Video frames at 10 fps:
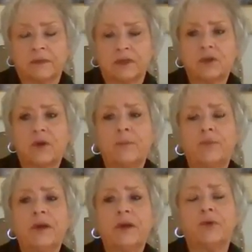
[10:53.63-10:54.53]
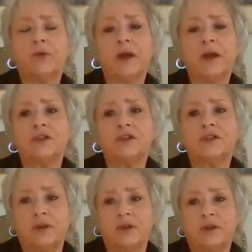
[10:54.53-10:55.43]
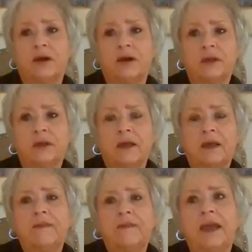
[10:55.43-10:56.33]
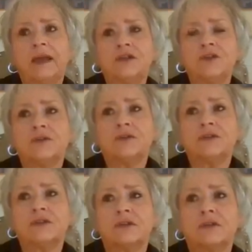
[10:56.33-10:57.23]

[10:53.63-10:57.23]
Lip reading: So I bring prayer to you now. And the angels